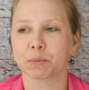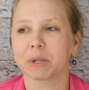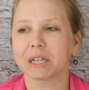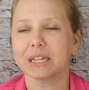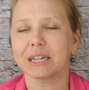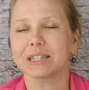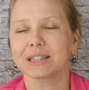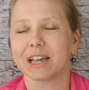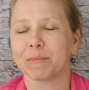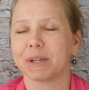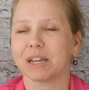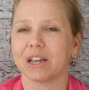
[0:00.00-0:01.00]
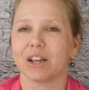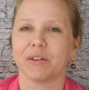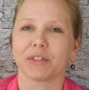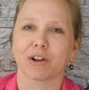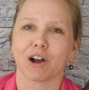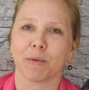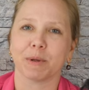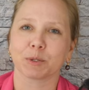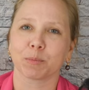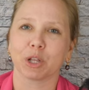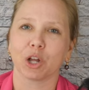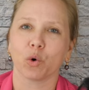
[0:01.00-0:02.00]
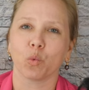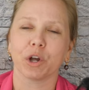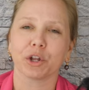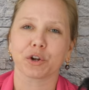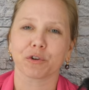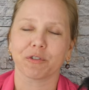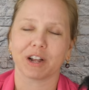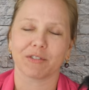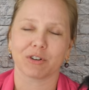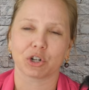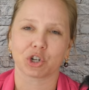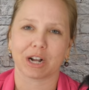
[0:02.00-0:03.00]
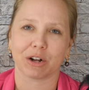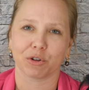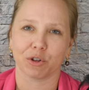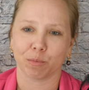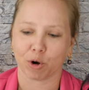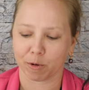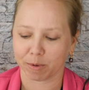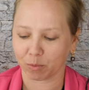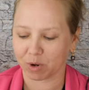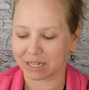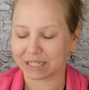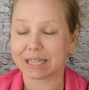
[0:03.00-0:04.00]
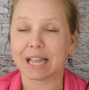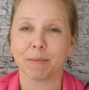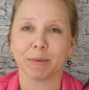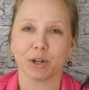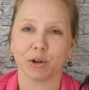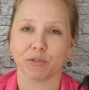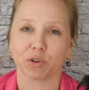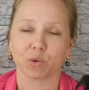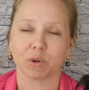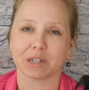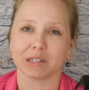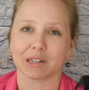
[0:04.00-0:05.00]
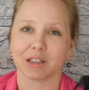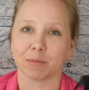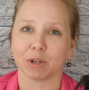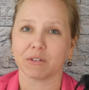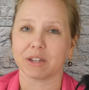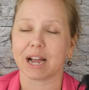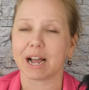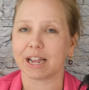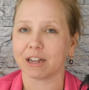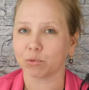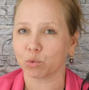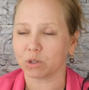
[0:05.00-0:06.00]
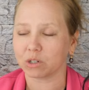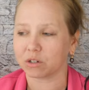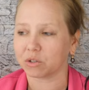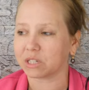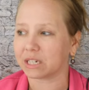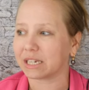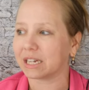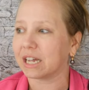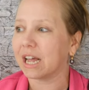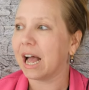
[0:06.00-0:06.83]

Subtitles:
Please let me know in the comments below what your favorite childhood Barbie was. Let me know if you're going to see the movie. I am going to go see it.